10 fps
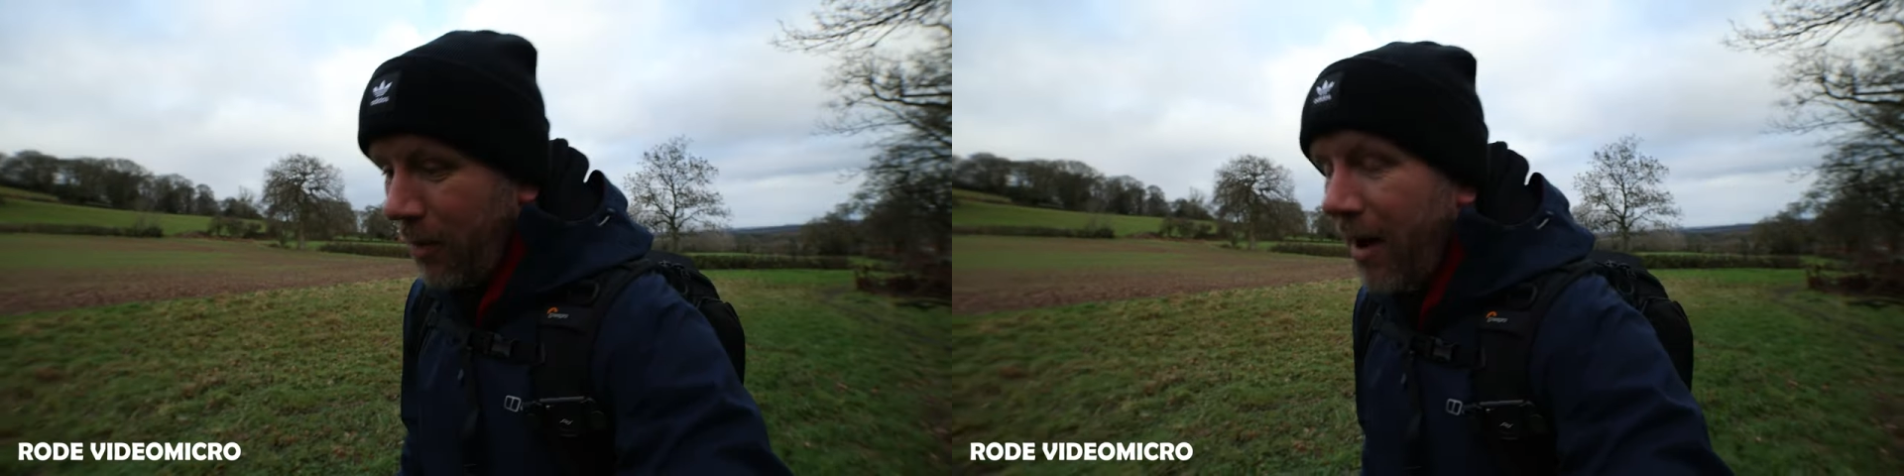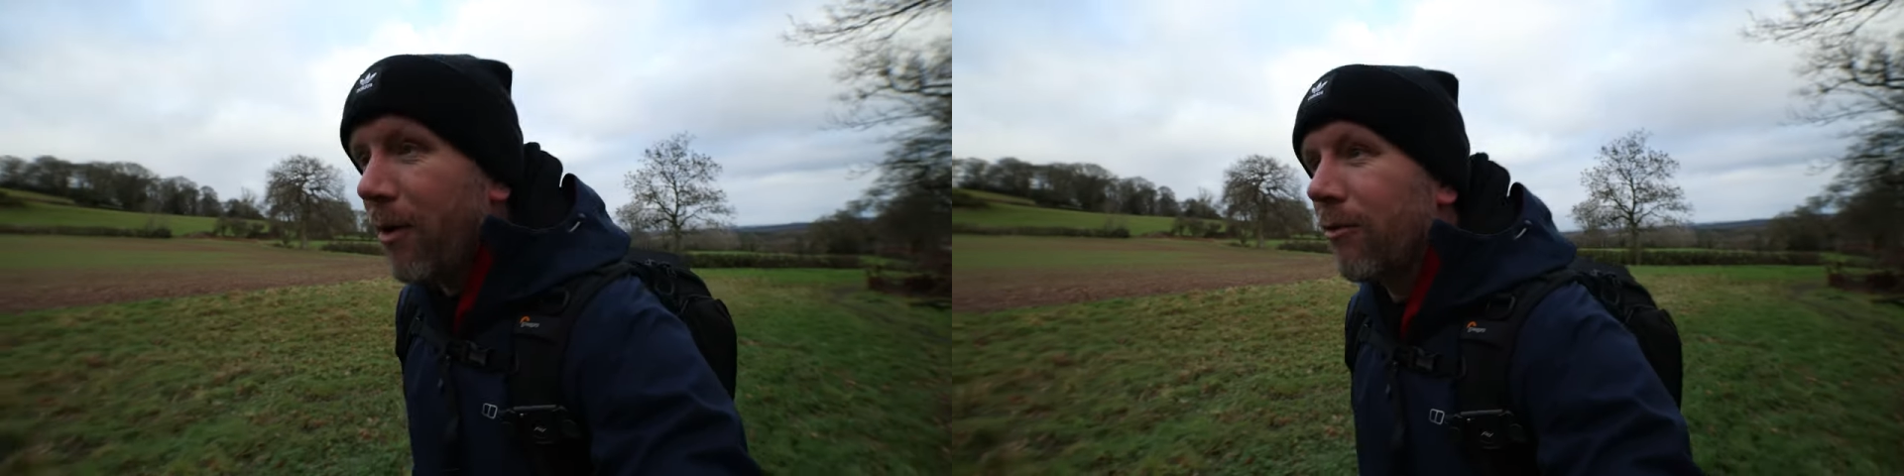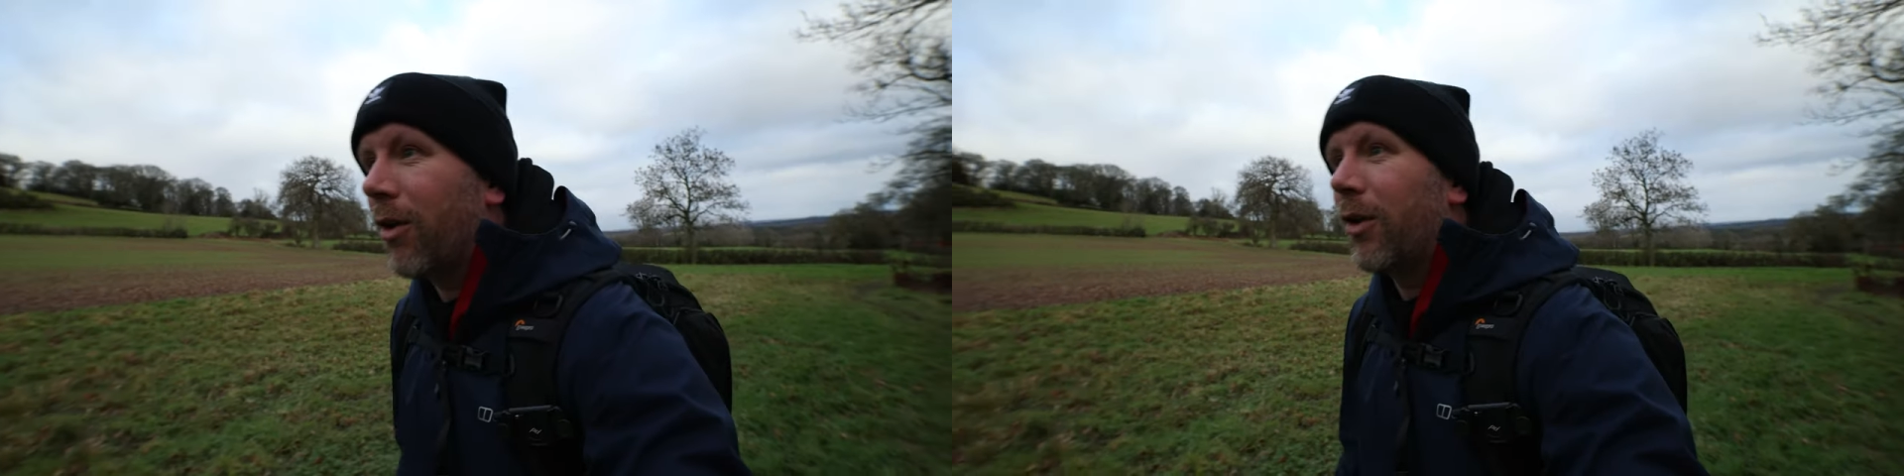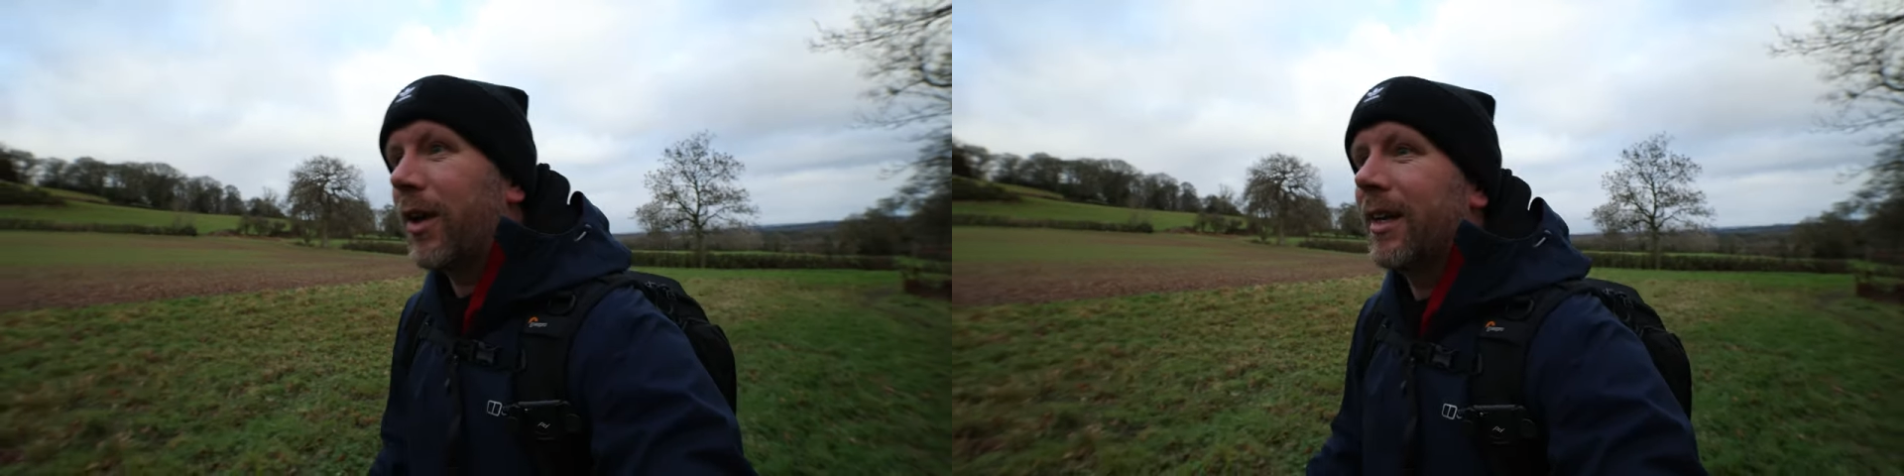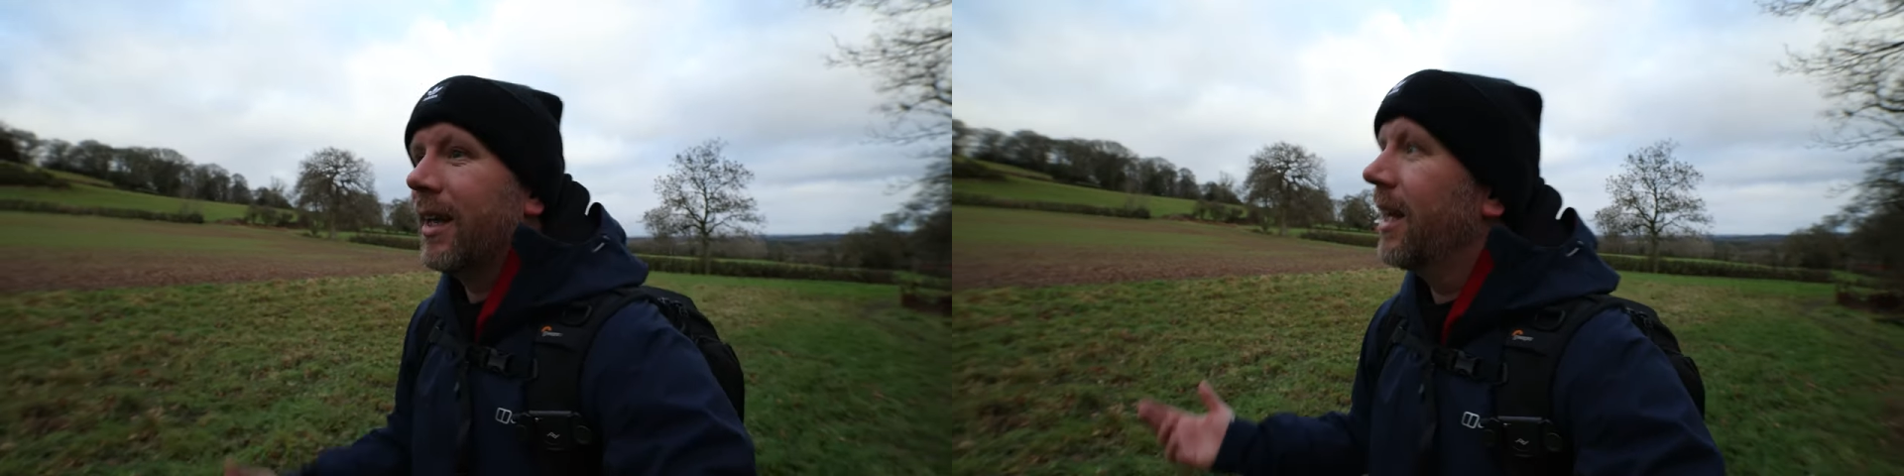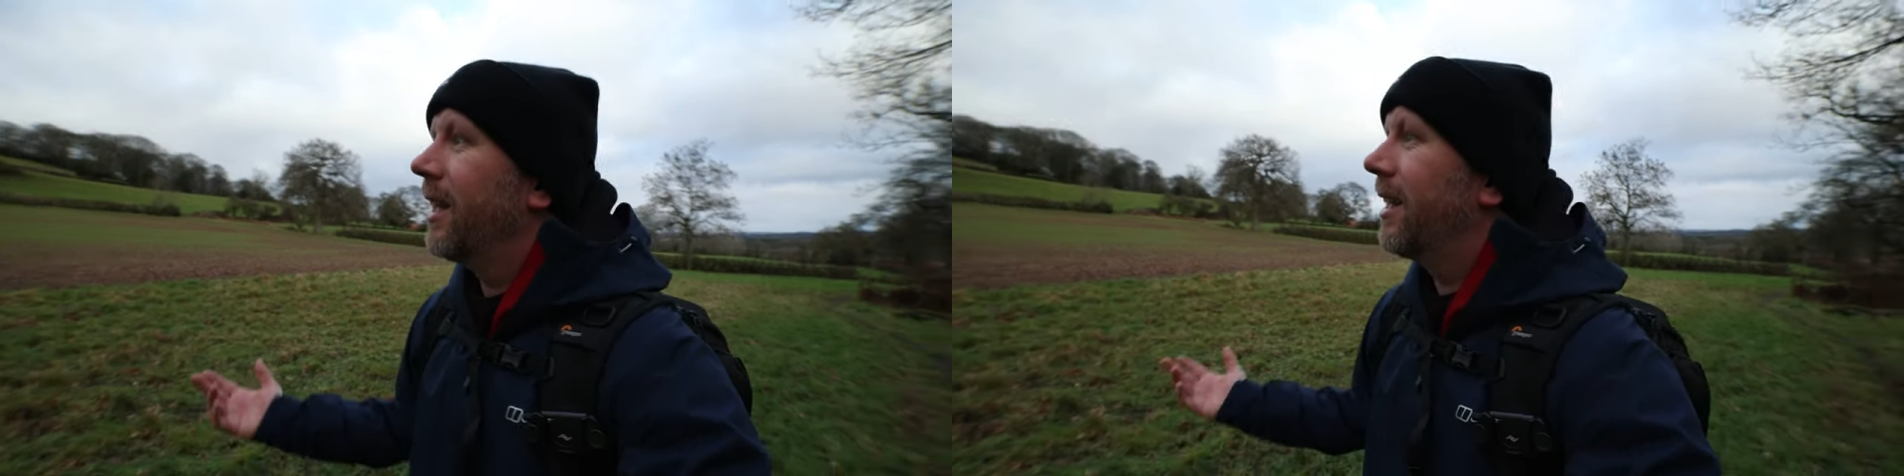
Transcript: we're out vlogging